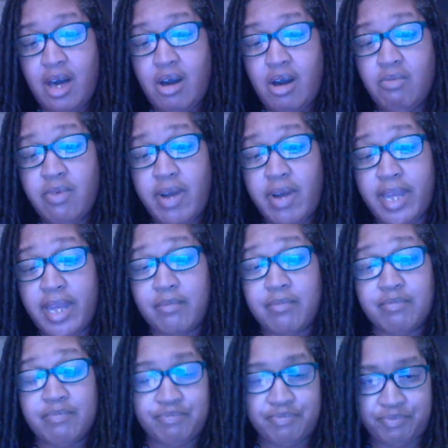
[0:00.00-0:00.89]
All
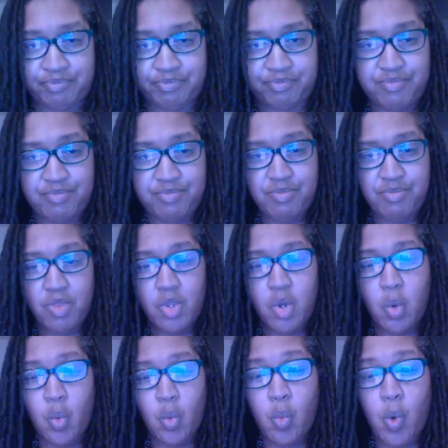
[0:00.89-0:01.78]
right.
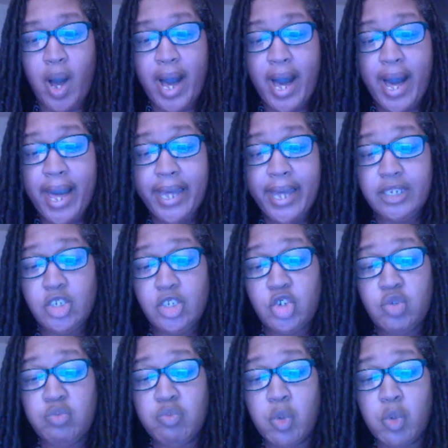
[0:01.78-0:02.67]
Why
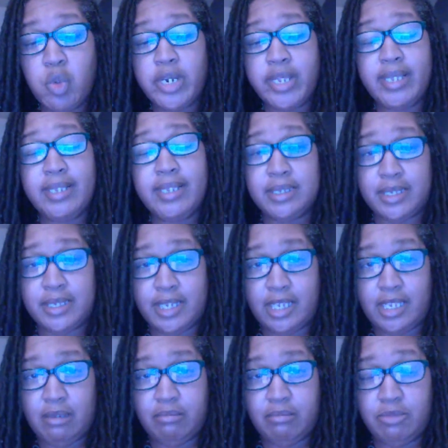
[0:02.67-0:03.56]
do mornings
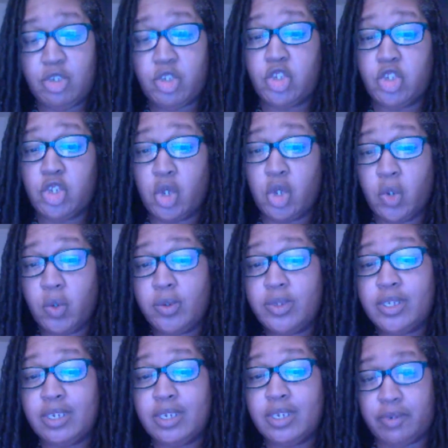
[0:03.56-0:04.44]
seem
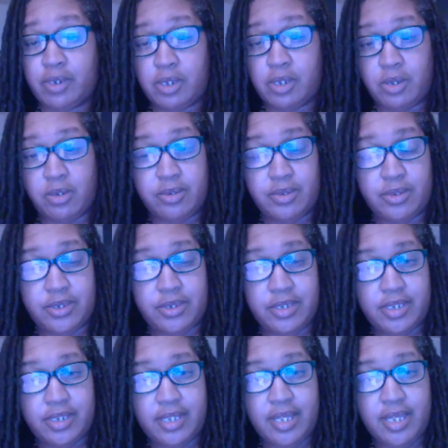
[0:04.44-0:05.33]
so difficult?
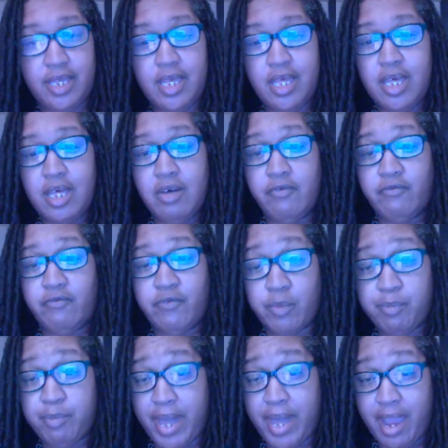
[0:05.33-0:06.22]

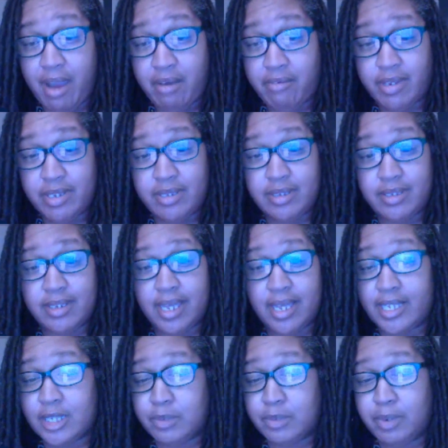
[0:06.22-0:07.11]
For parents,
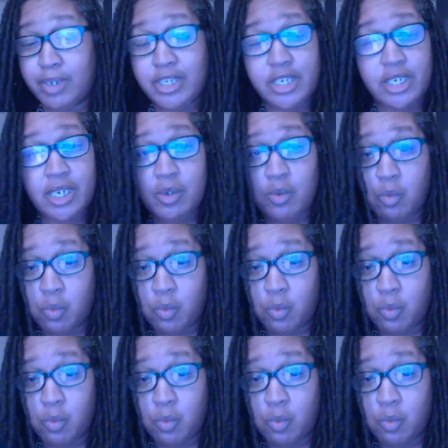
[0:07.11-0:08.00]
especially
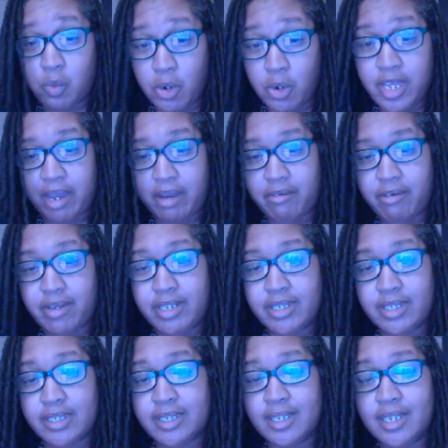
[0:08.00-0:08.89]
working
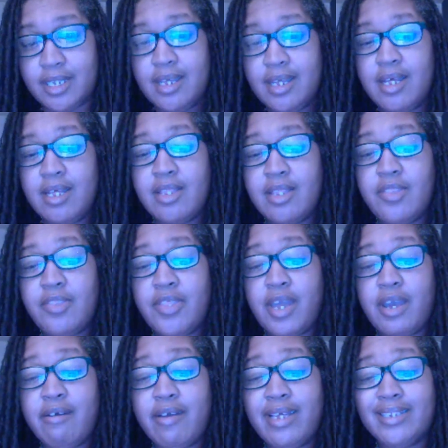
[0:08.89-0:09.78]
parents,
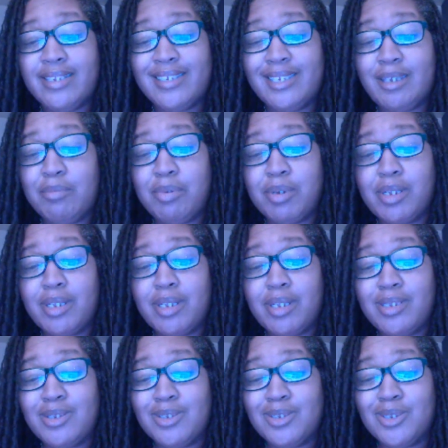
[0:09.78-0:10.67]
there is
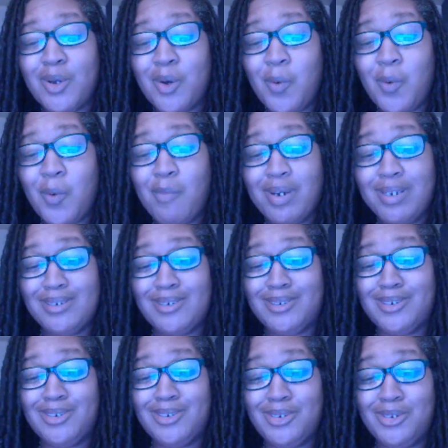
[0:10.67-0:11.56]
typically so
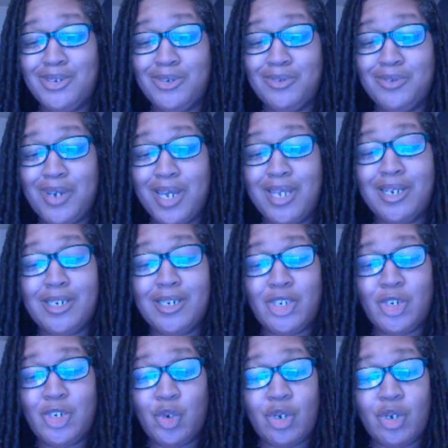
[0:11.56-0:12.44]
much to do in a
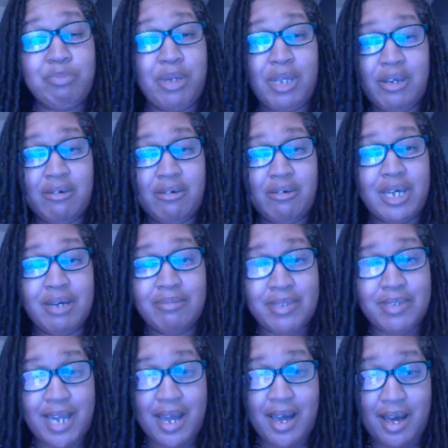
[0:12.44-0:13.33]
short period
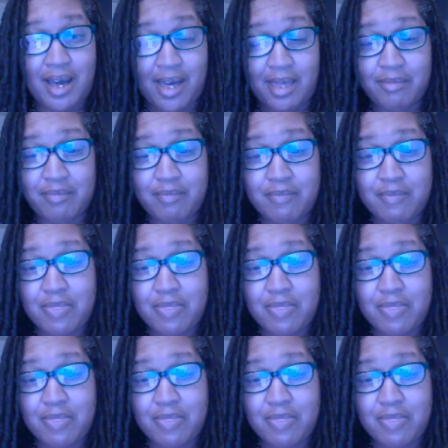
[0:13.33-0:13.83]
of time.